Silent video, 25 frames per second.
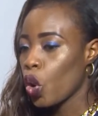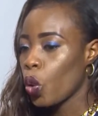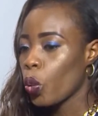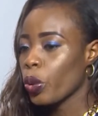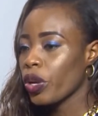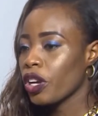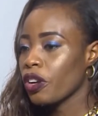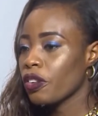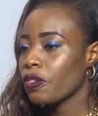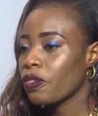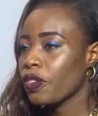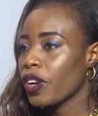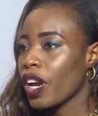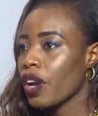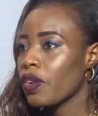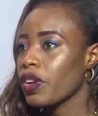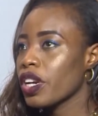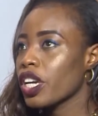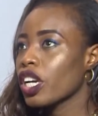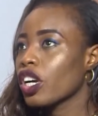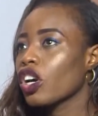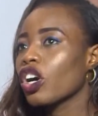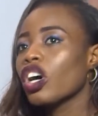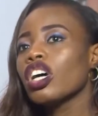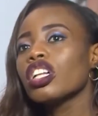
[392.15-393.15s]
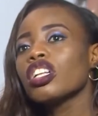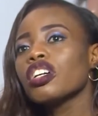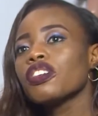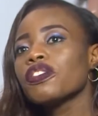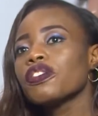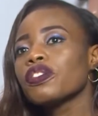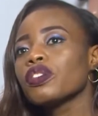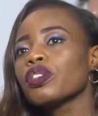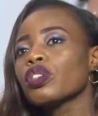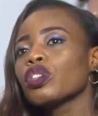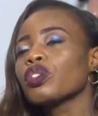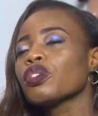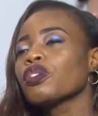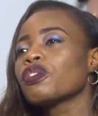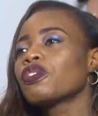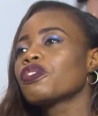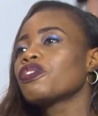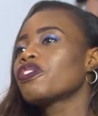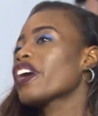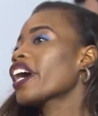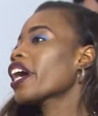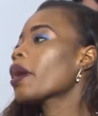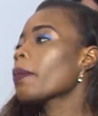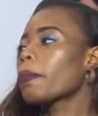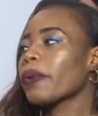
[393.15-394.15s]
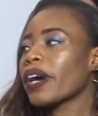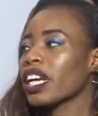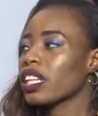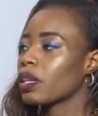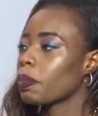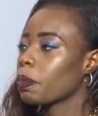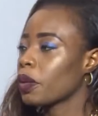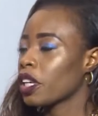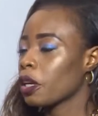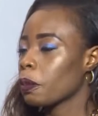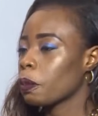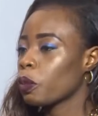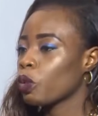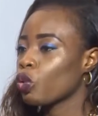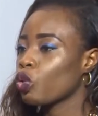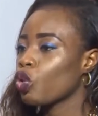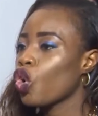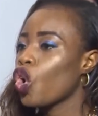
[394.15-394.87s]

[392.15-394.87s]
we are very colorful, vibrant people.